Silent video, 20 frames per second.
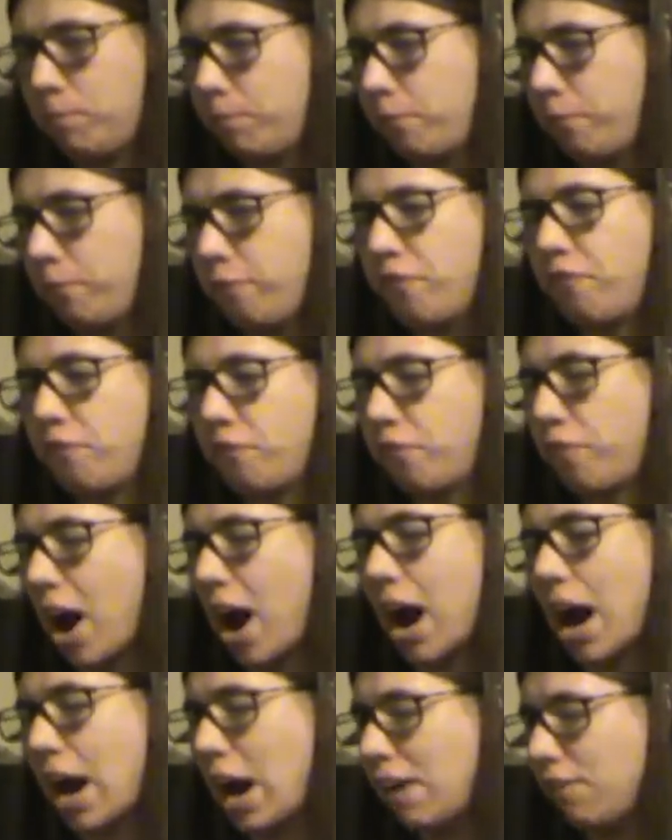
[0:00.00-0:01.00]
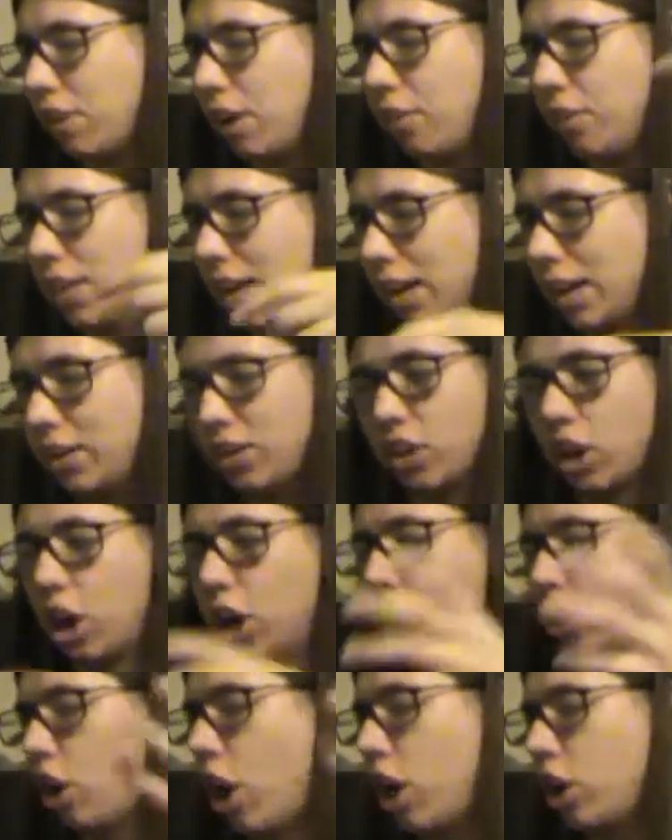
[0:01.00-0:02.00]
five on this,
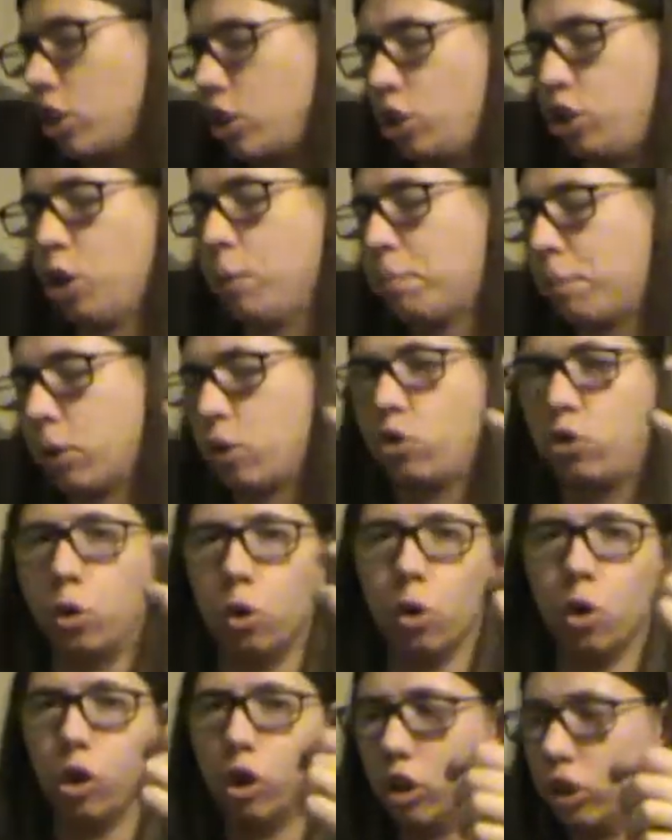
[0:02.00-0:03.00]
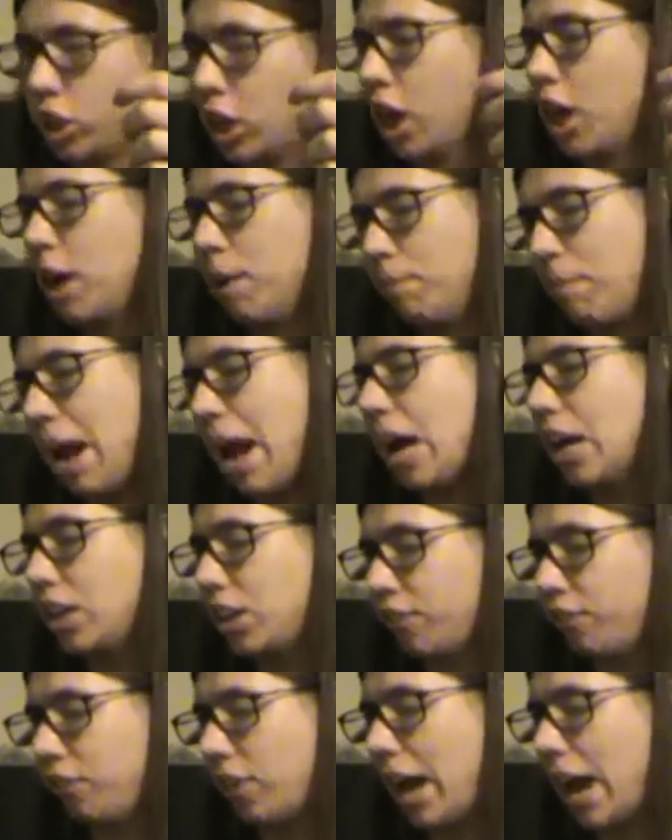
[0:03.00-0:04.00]
unlock super tools,
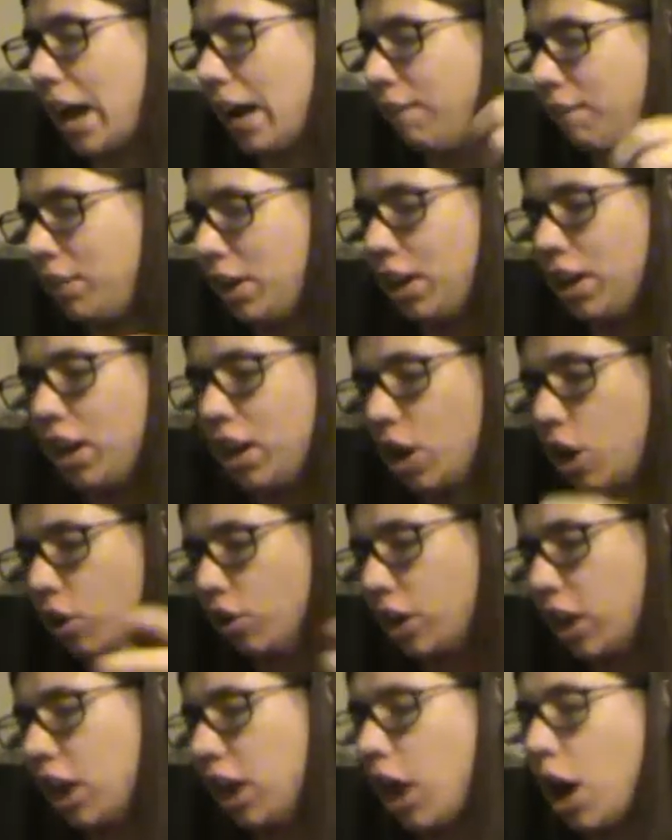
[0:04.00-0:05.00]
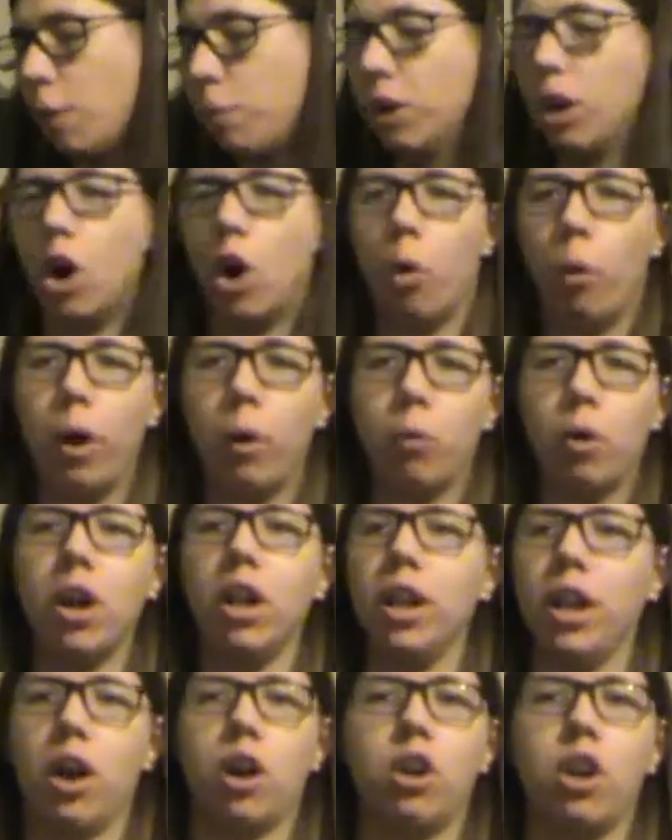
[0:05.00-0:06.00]
mass flag videos. Help. We
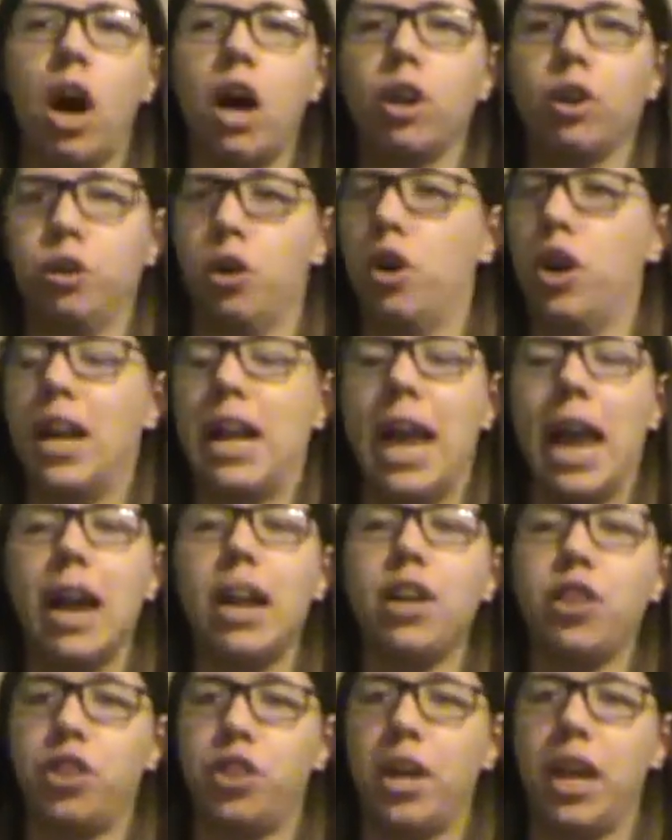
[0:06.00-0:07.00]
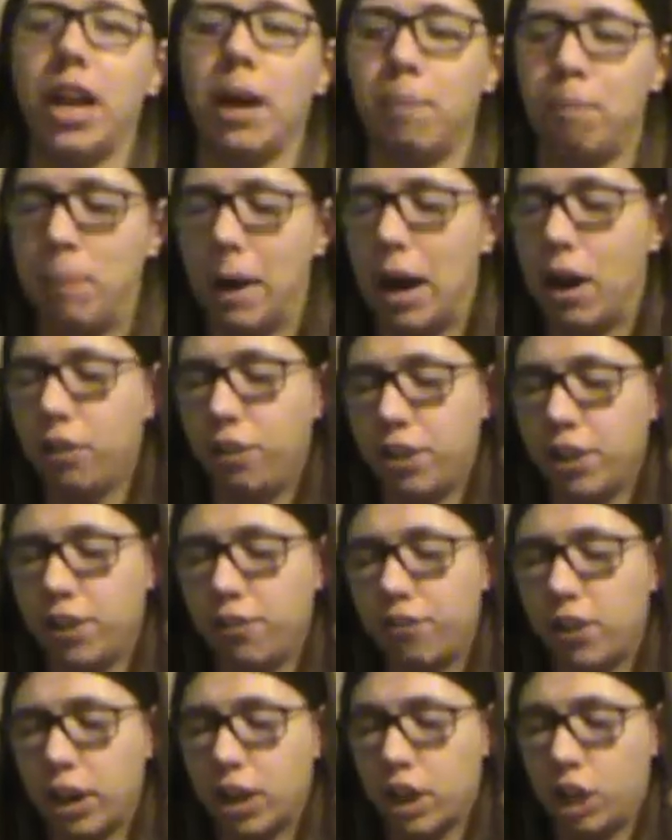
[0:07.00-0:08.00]
really are not learning anything about this
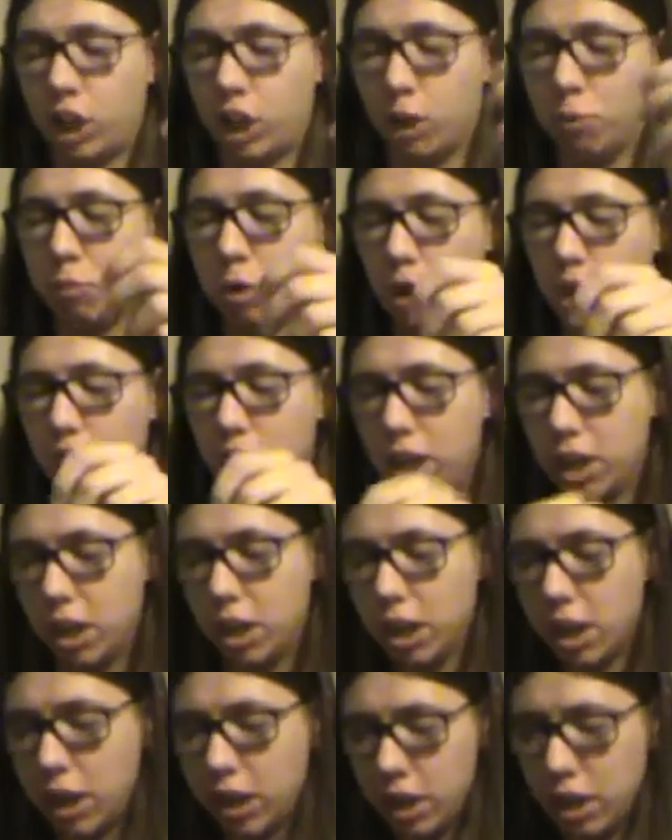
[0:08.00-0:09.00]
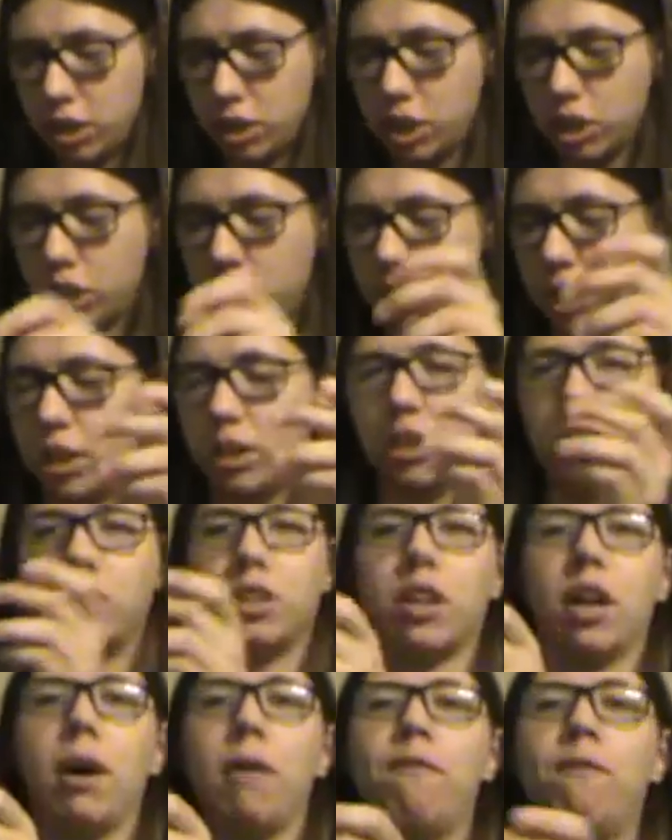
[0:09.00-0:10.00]
fucking community. This is, this
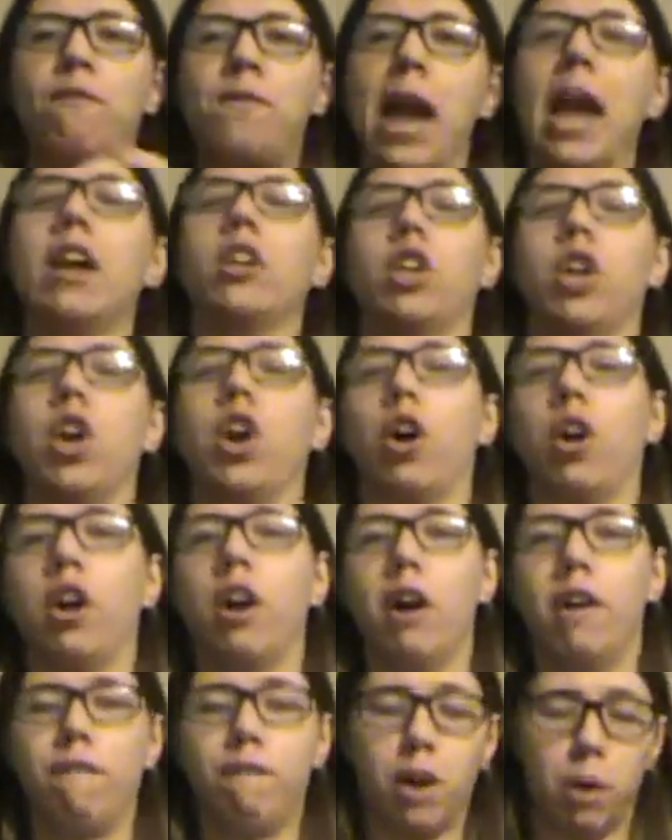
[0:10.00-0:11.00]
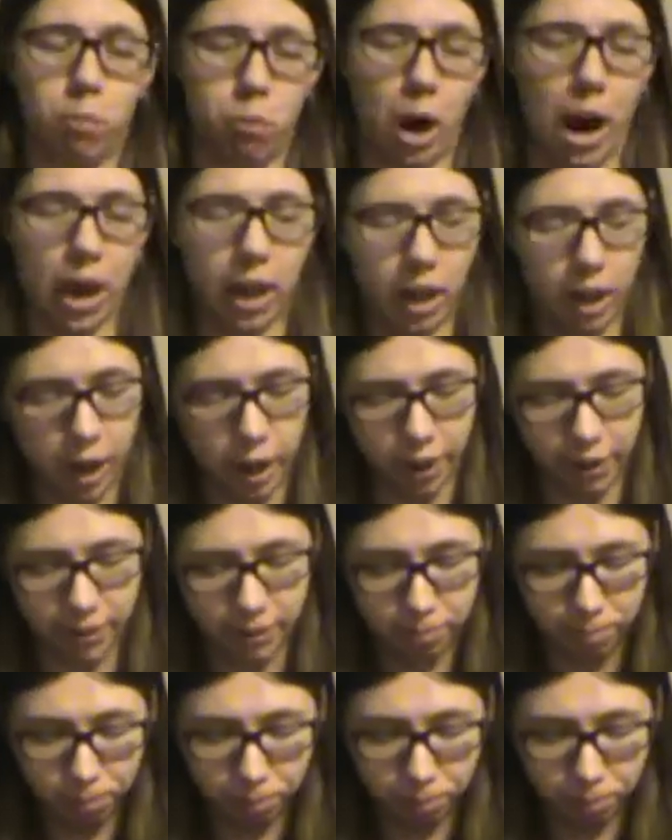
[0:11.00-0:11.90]
is a failure from right here.